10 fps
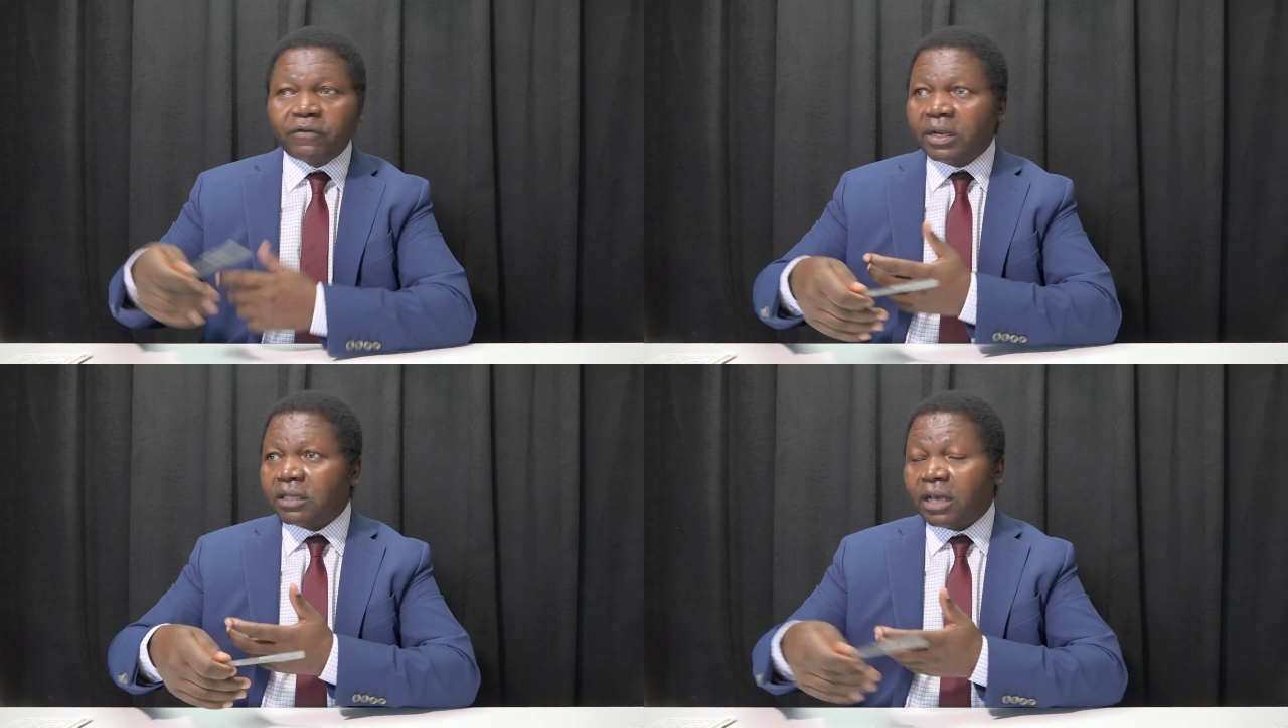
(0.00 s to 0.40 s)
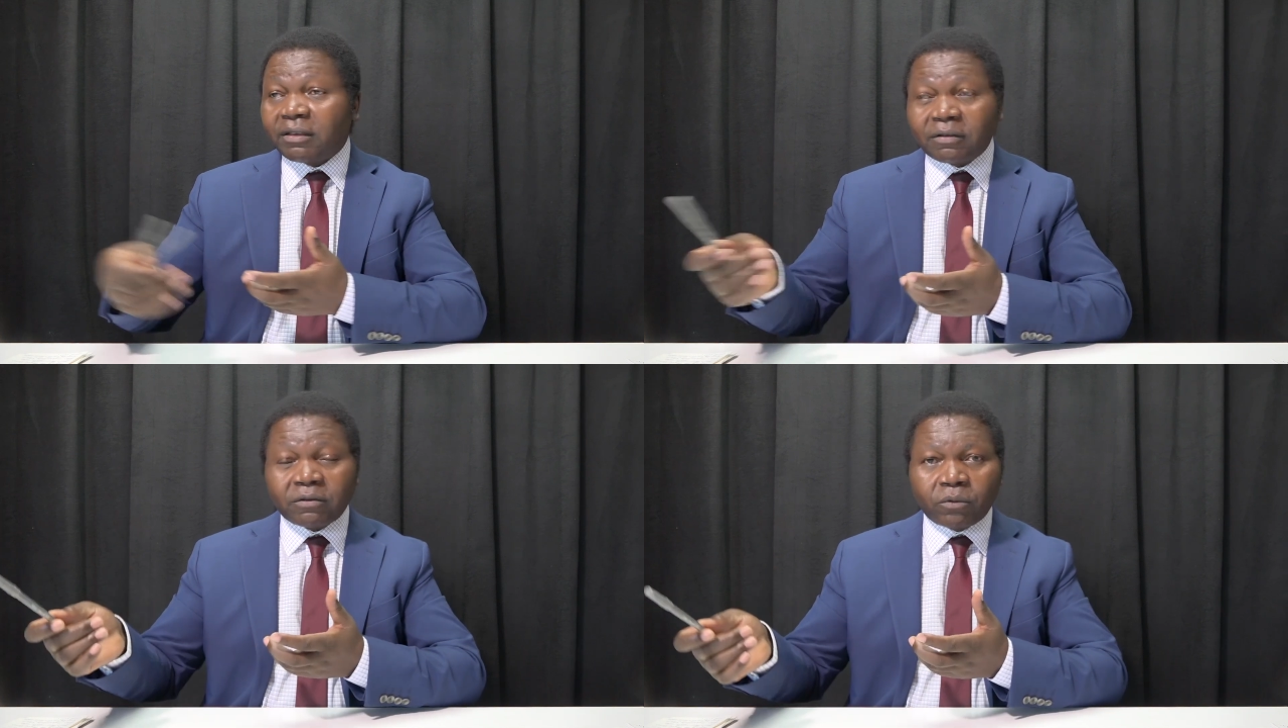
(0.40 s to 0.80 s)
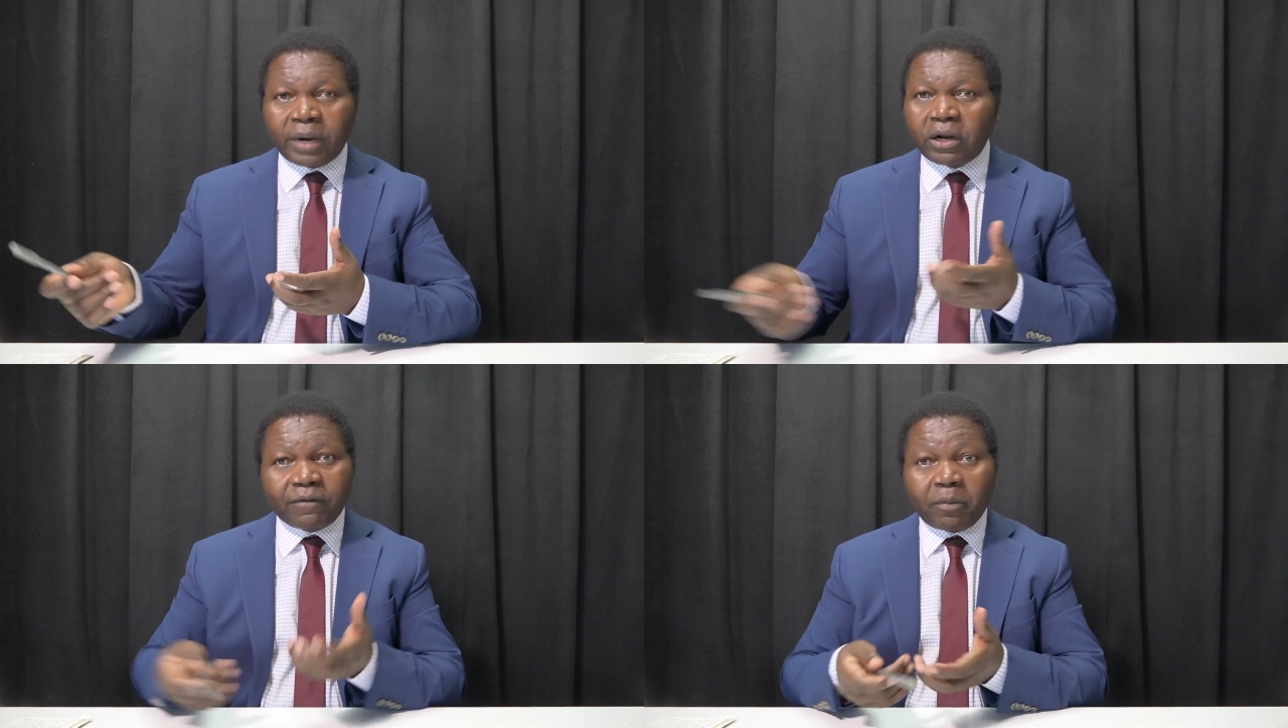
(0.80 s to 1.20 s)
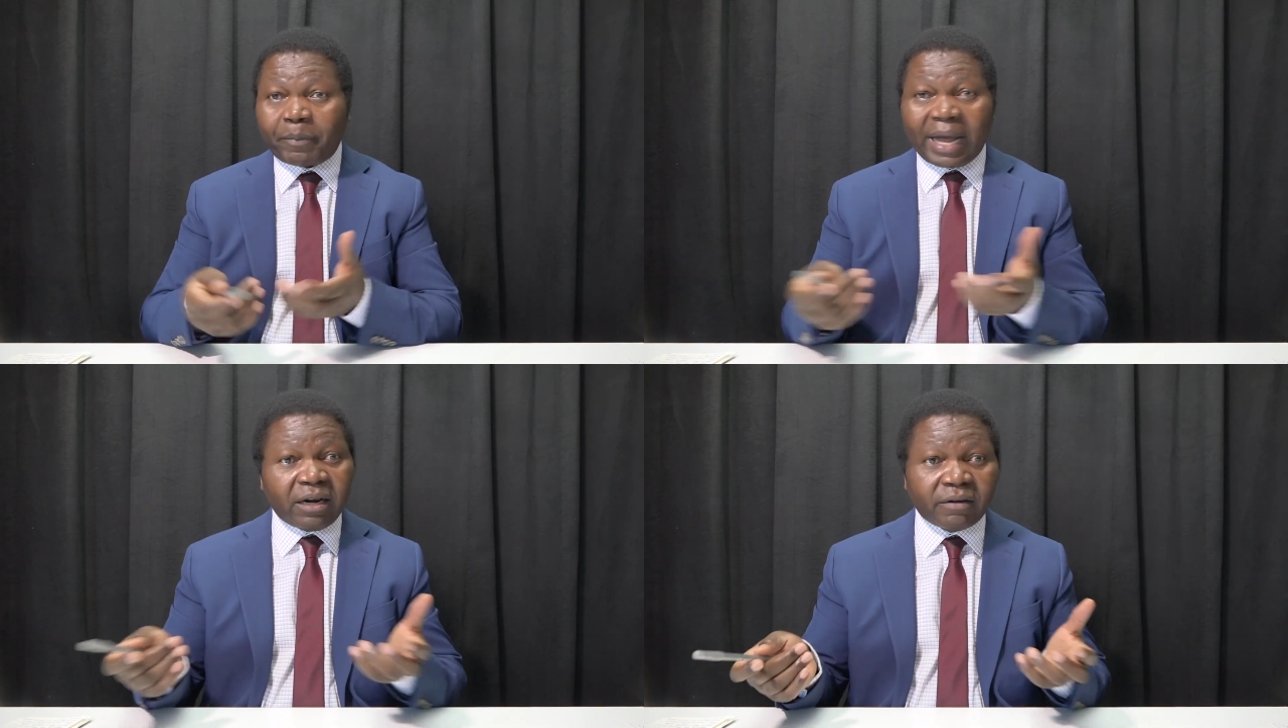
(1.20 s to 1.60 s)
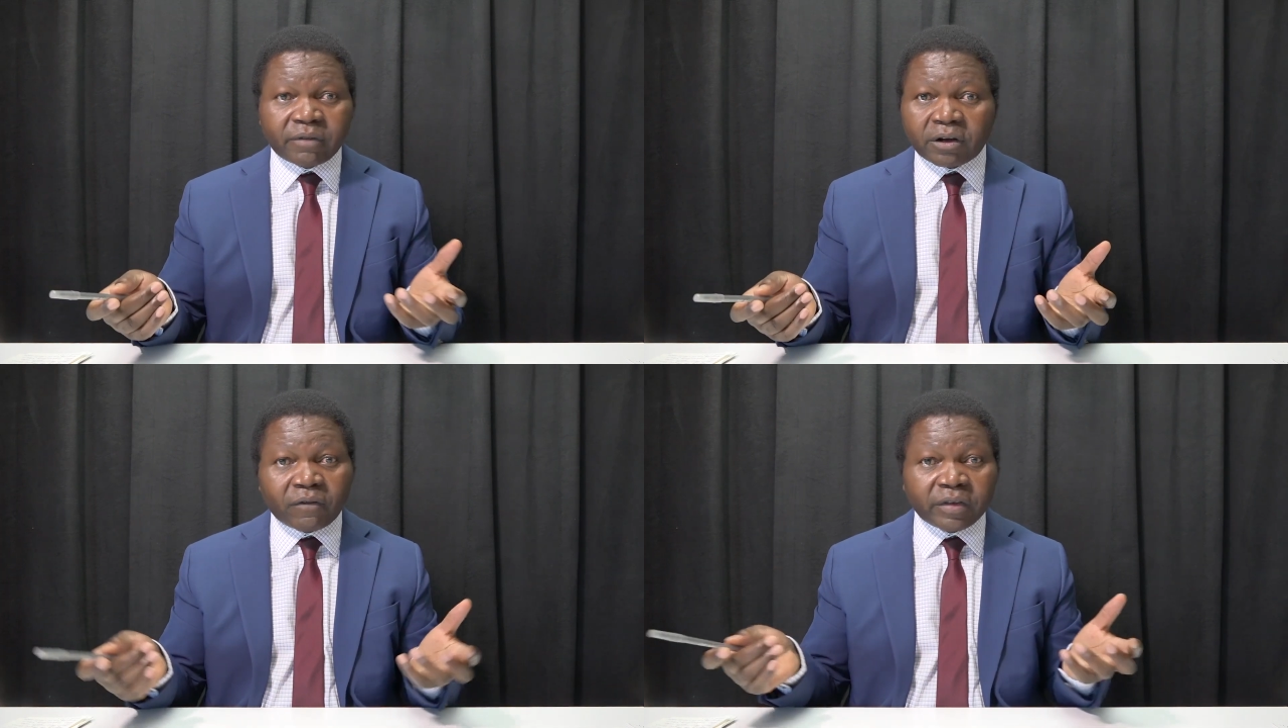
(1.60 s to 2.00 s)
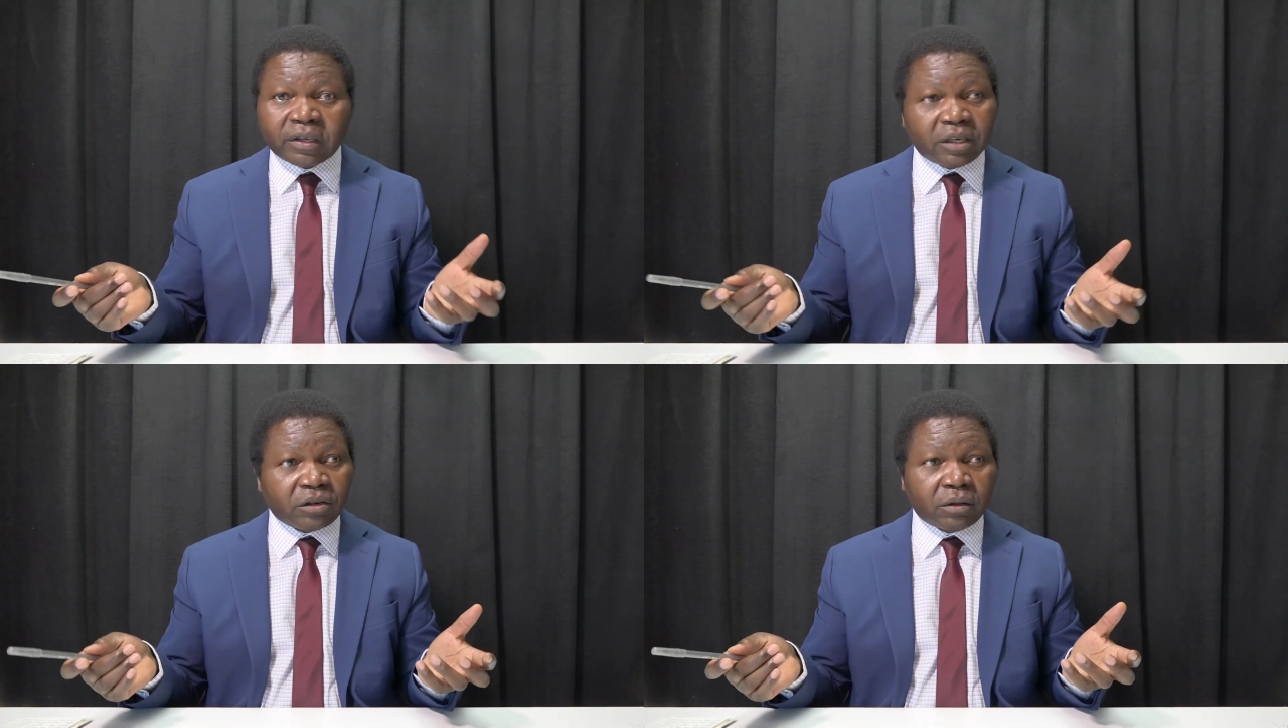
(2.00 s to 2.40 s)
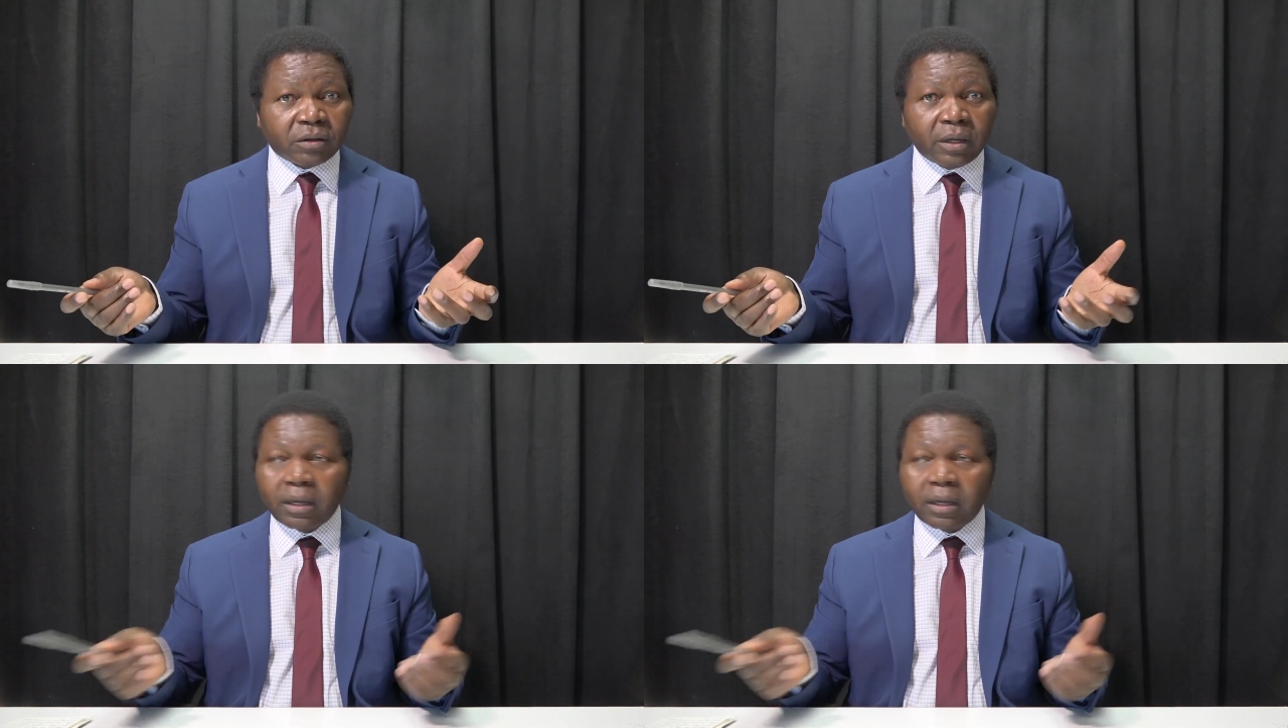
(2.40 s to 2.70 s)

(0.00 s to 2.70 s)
villagers were not even part of the conversation.